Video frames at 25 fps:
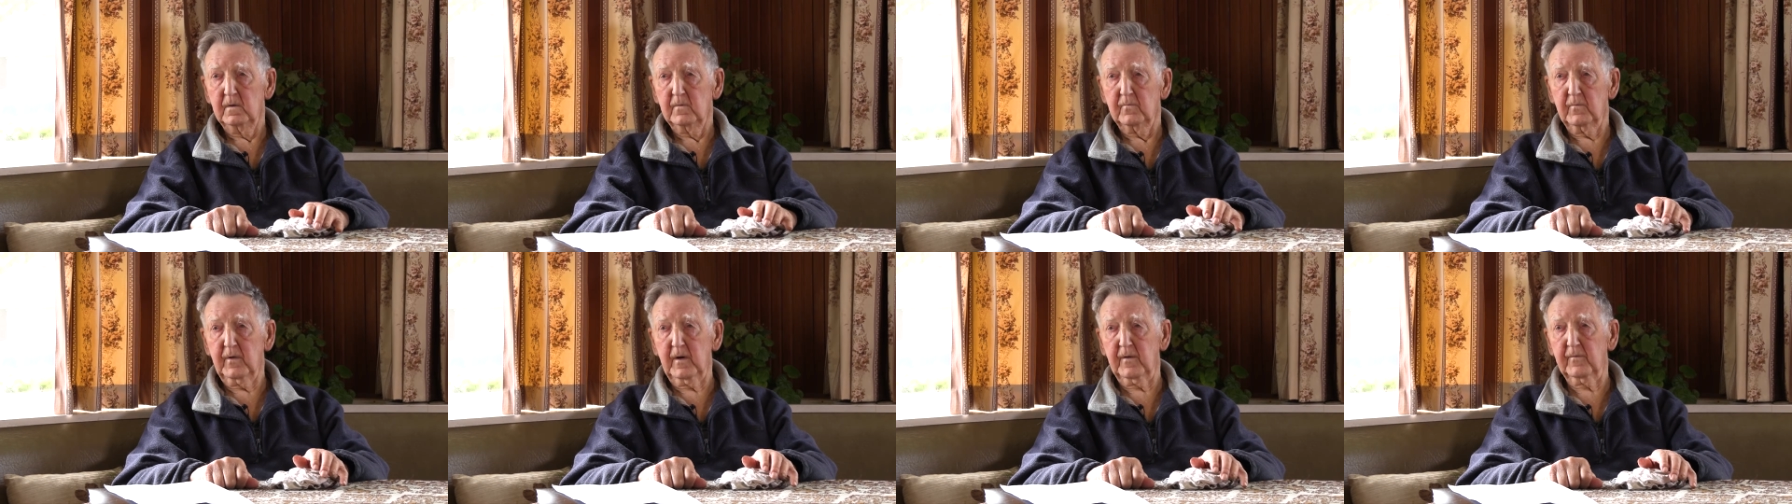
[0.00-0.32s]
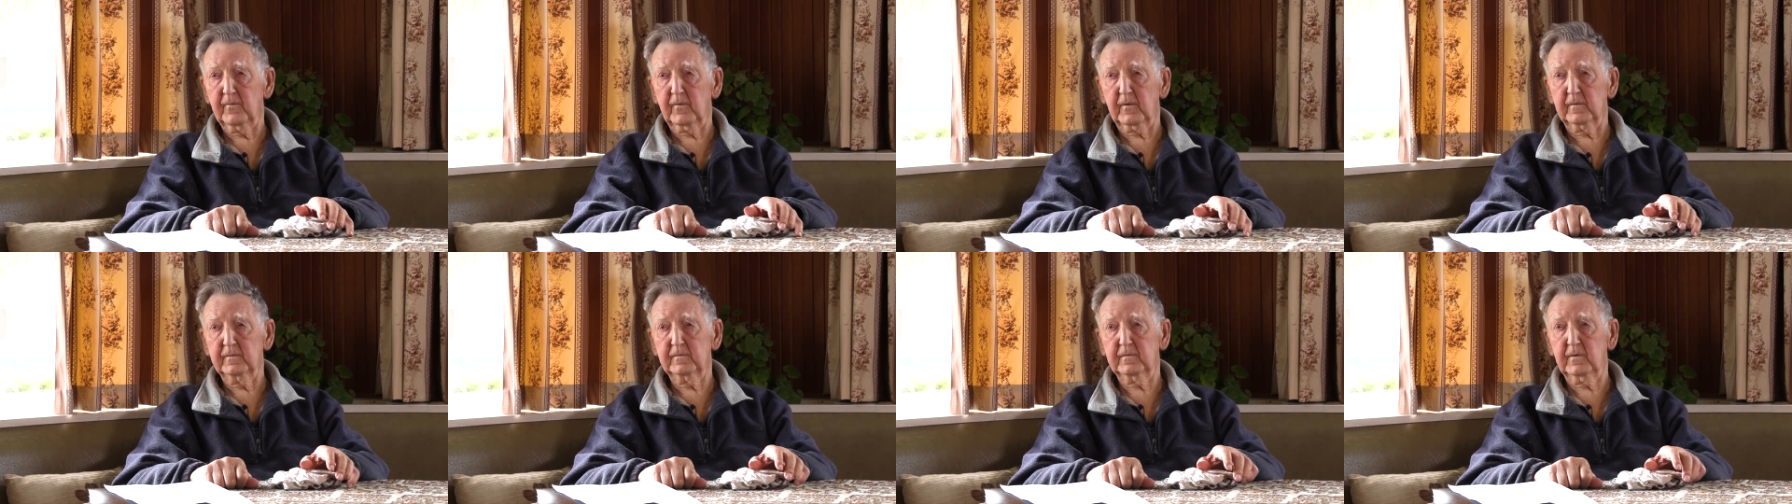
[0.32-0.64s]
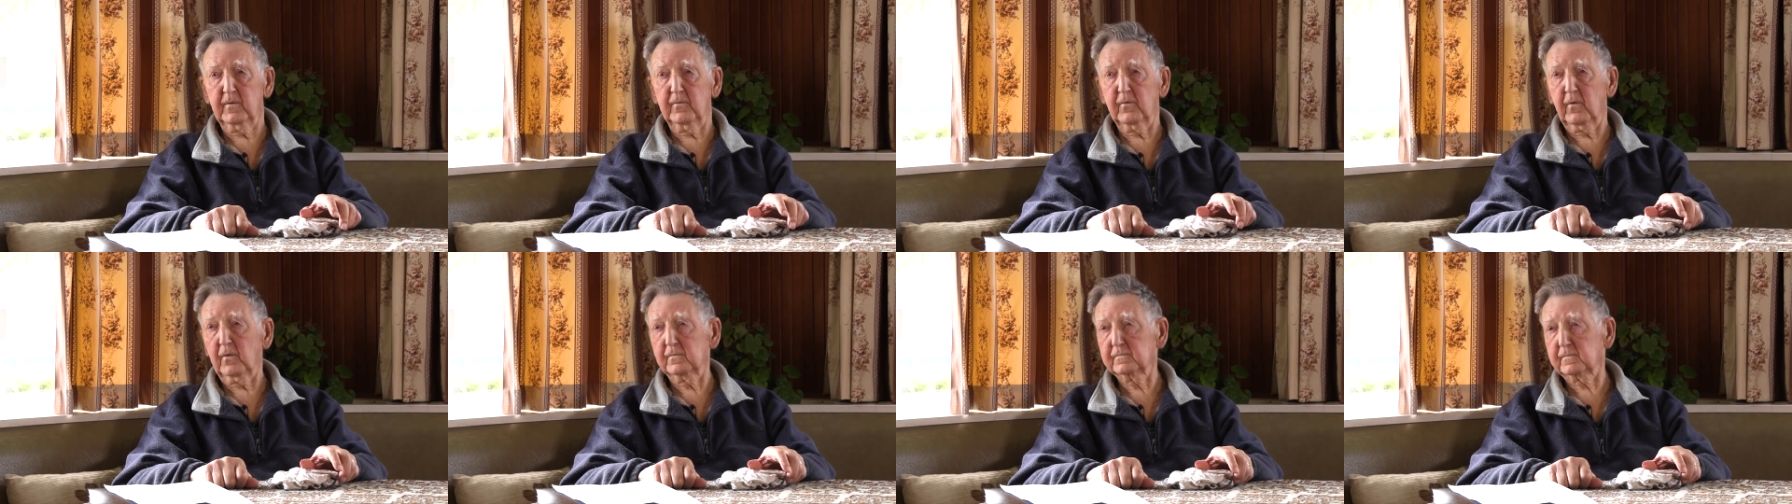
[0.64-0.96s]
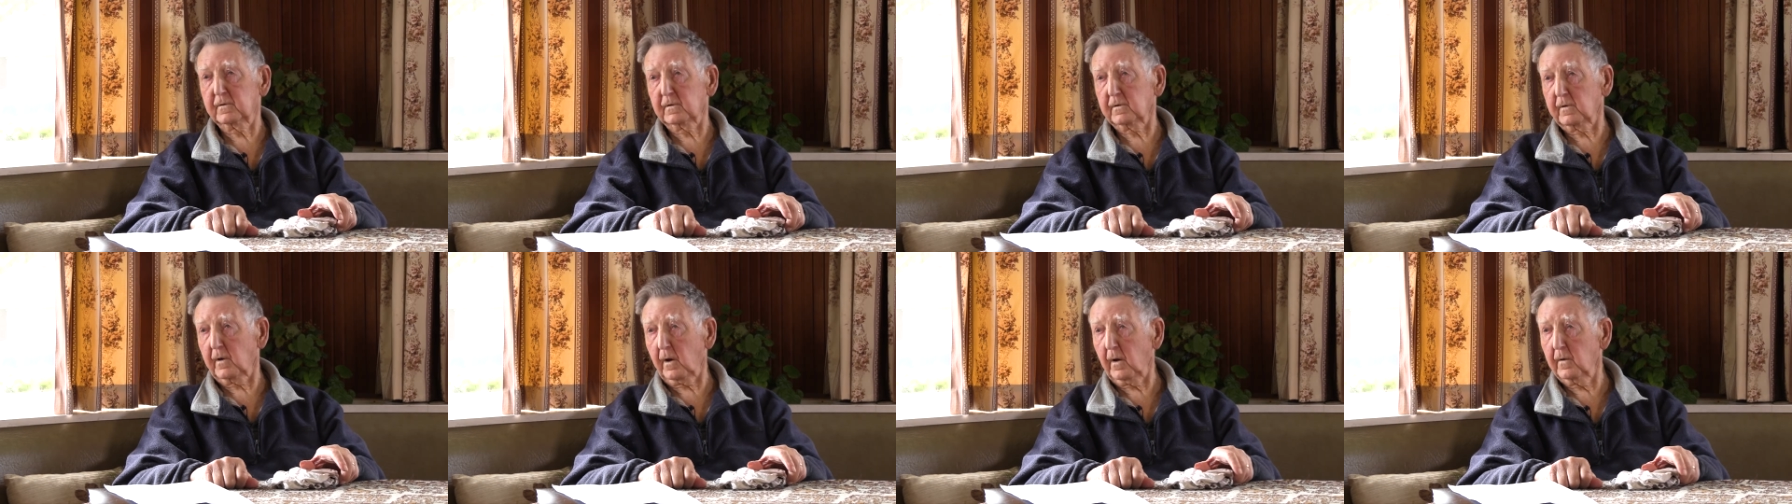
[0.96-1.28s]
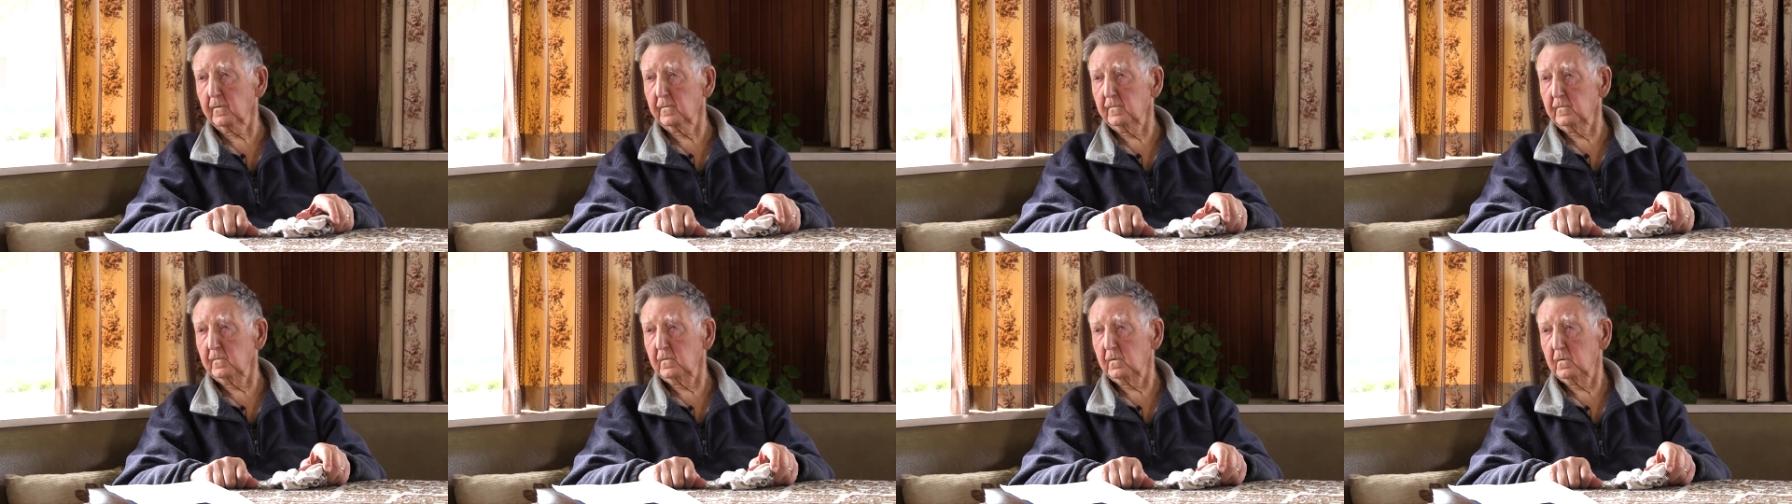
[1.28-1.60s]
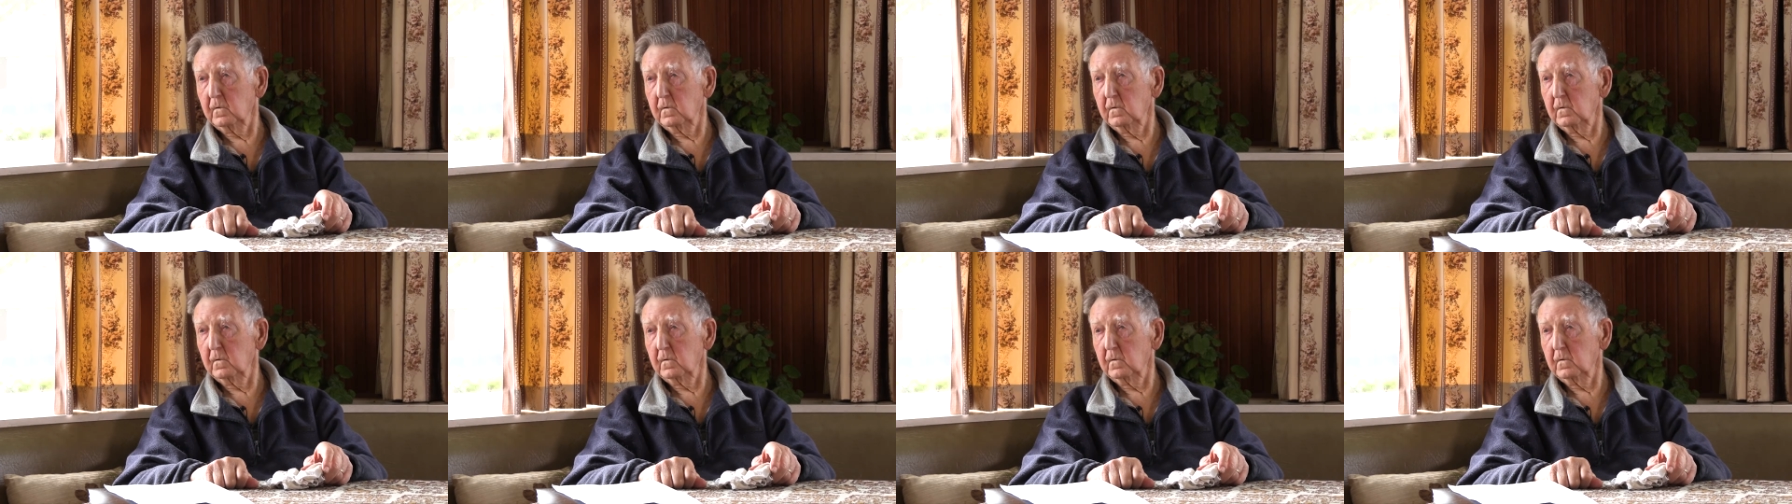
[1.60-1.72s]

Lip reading: Where do you want to go?"